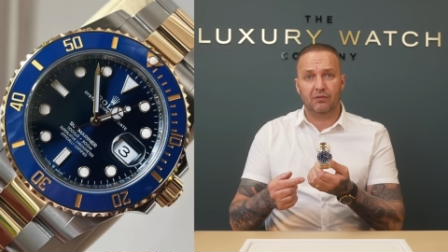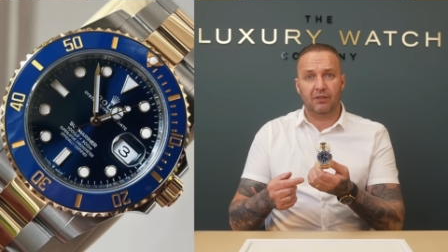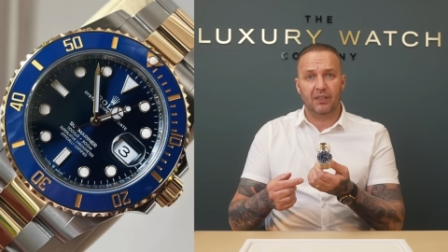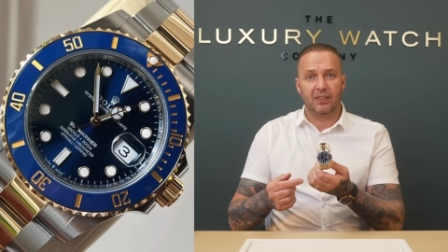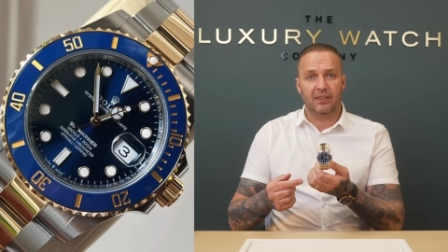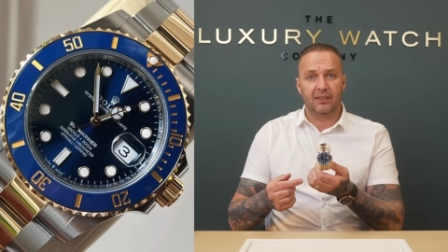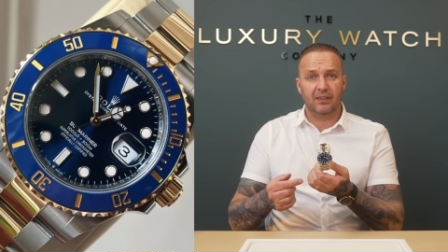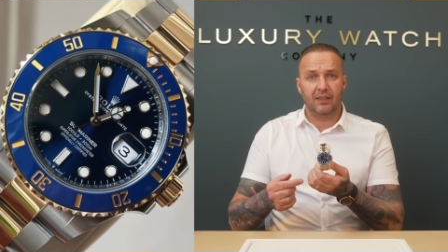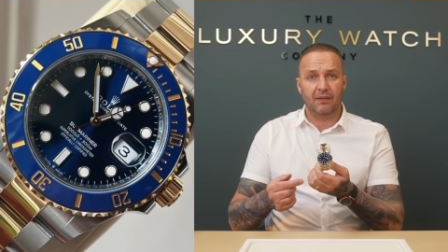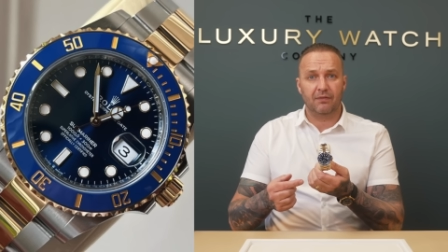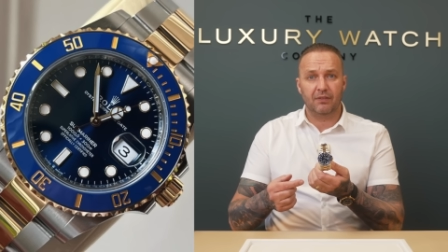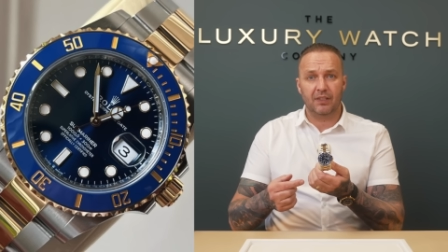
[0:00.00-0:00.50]
ringing
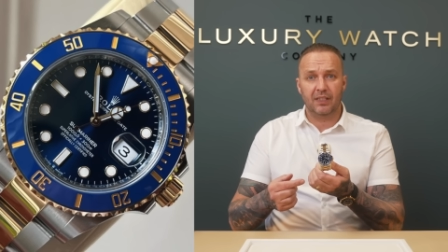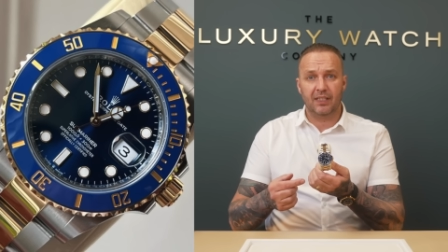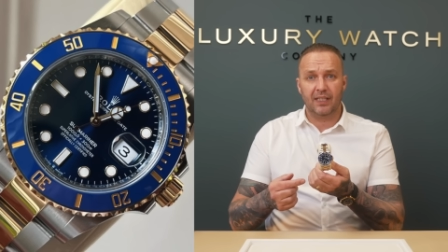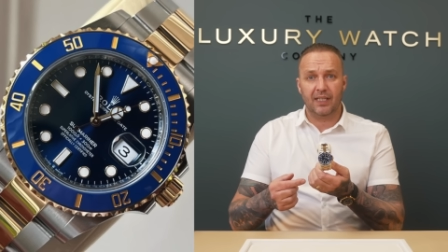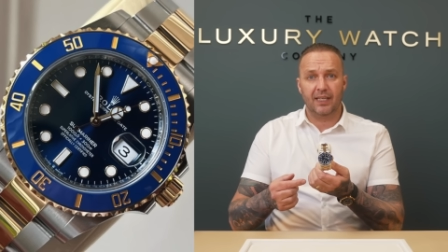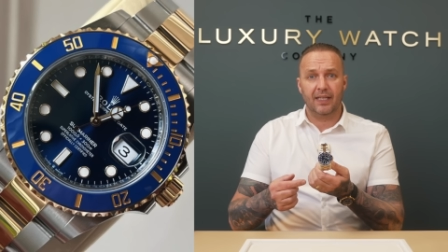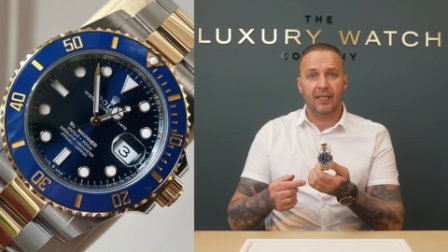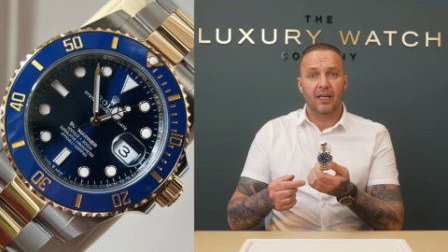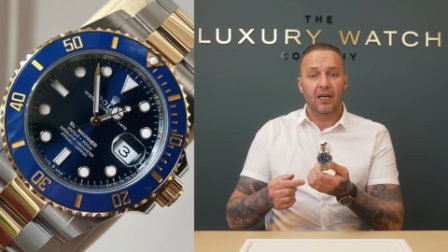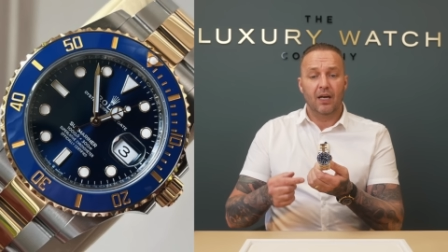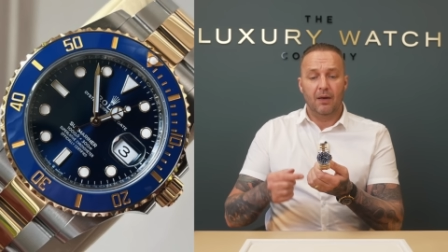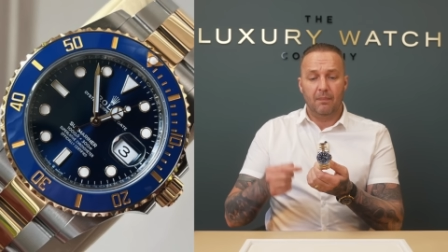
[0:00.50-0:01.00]
us every
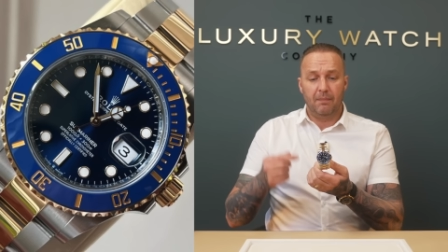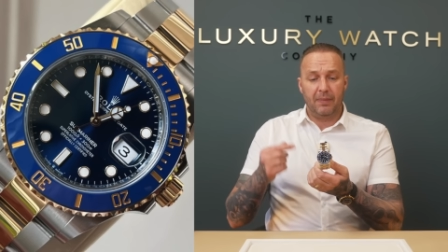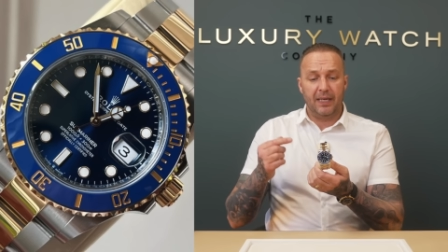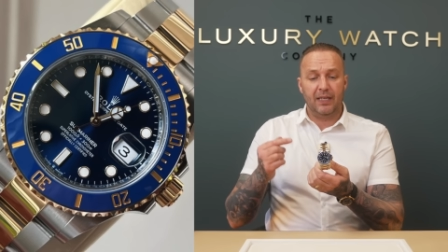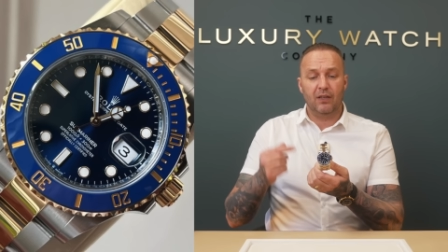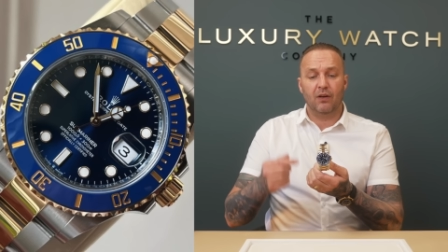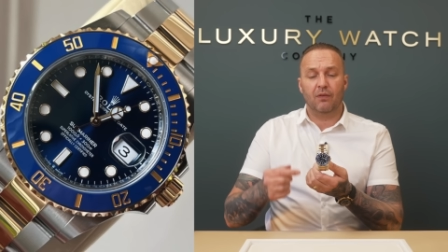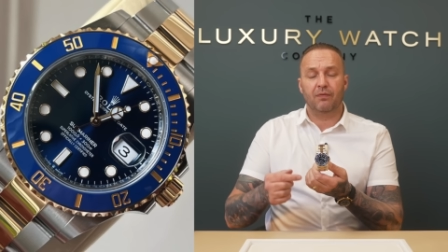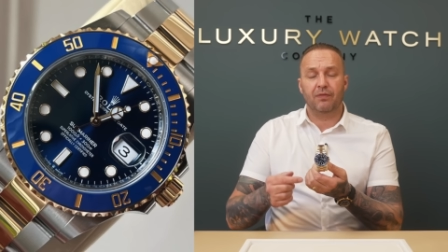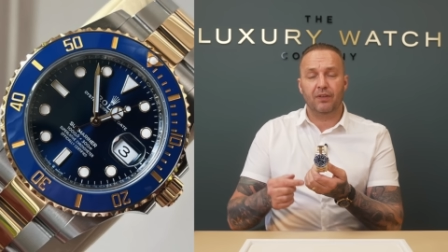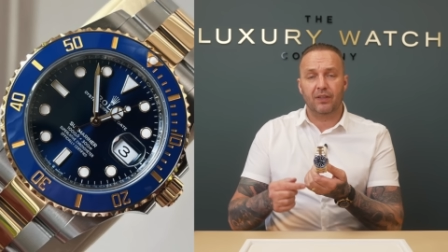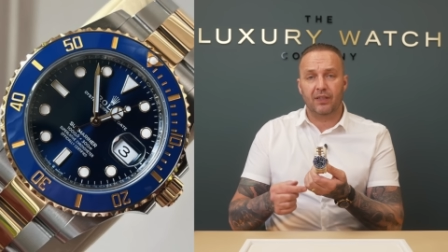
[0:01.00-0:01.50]
day being
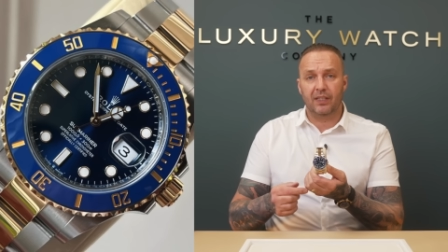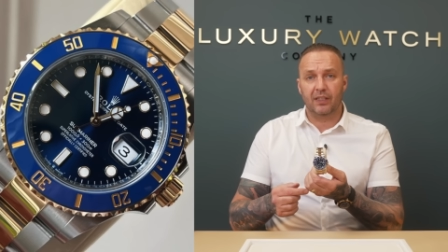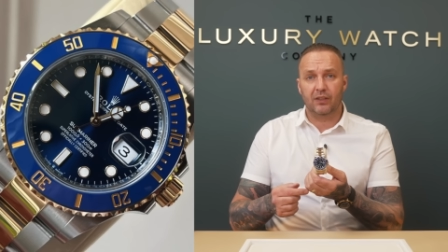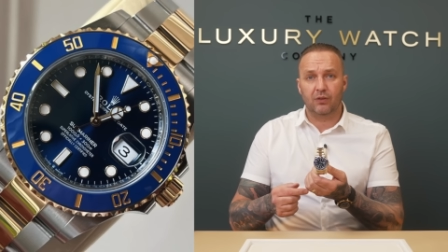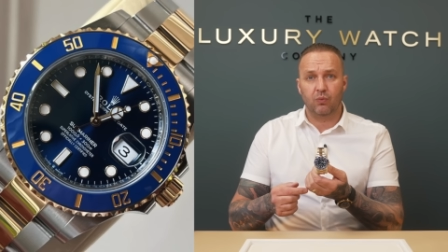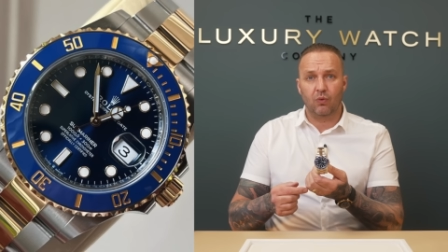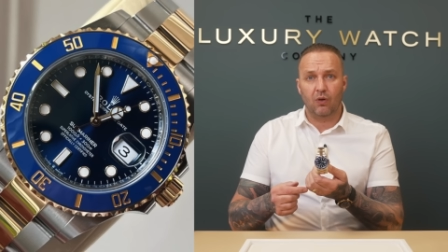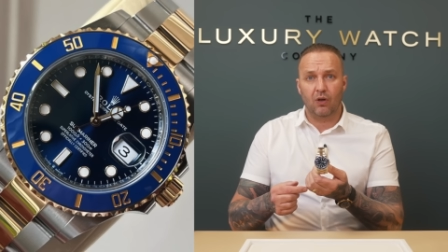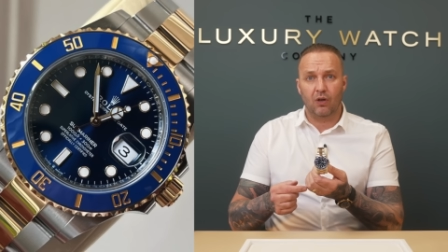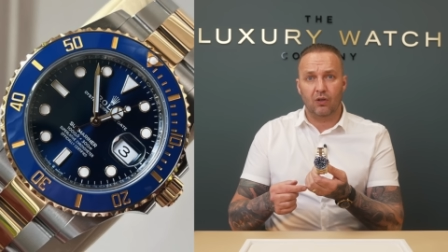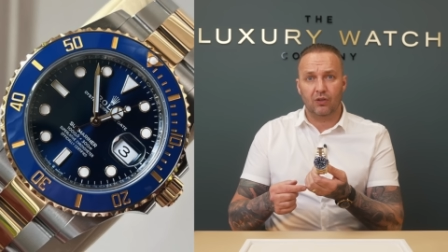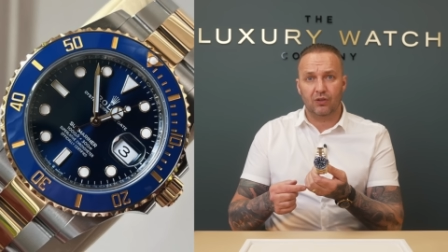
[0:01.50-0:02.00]
offered this
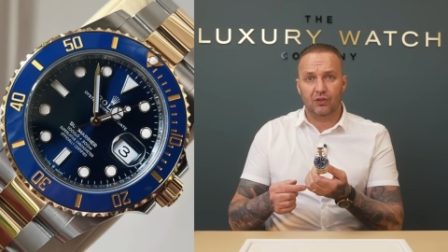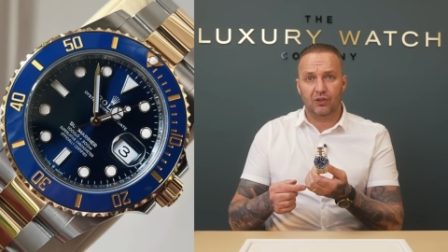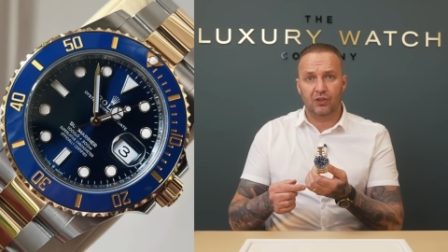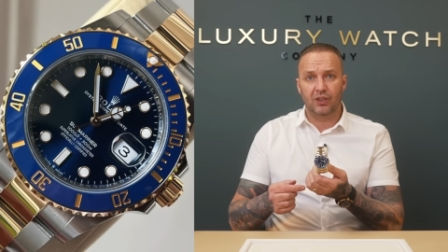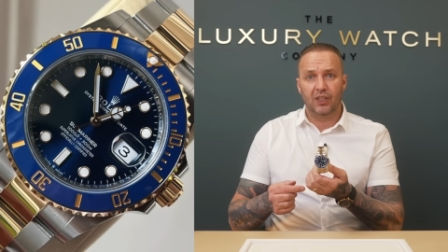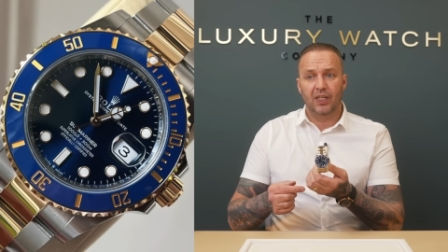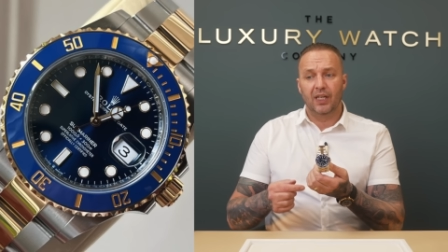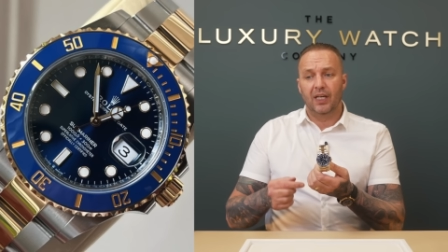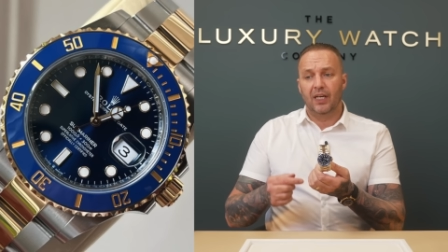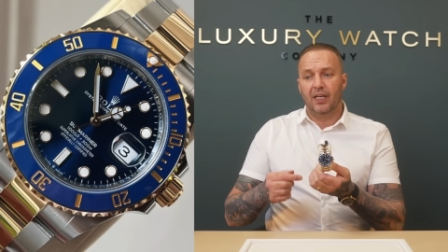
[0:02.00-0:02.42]
watch.